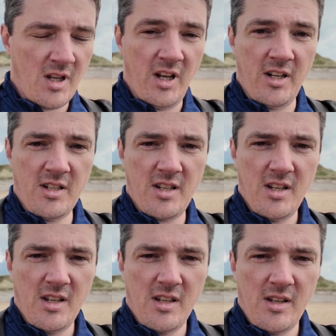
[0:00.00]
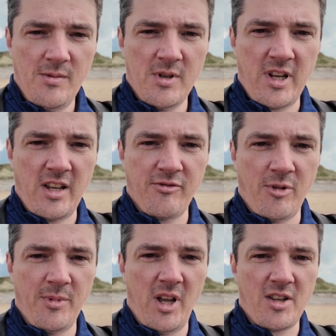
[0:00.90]
and we'll take it
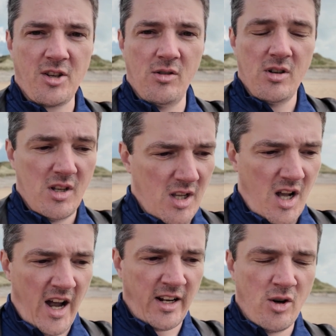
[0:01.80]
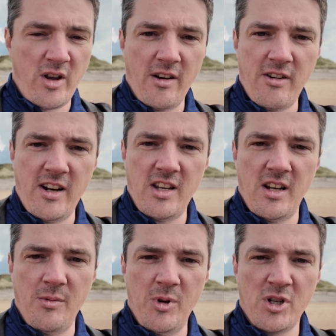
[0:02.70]
from there. So I'm gonna go get ready
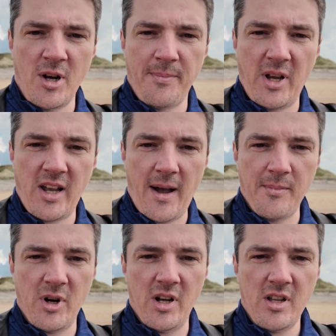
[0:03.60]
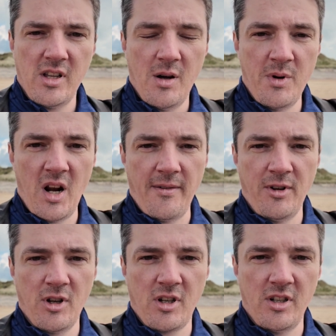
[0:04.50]
and then we'll jump in camera and we'll have
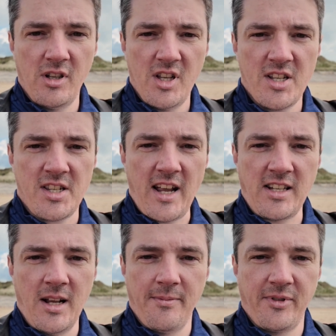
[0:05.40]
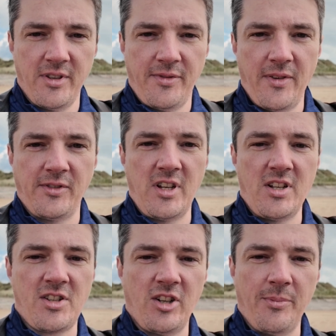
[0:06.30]
a look at setting up for the
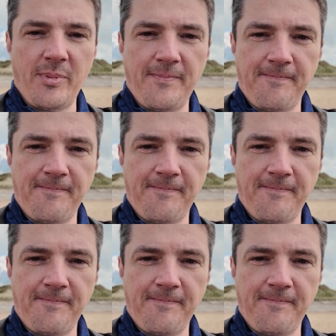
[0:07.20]
15 stop.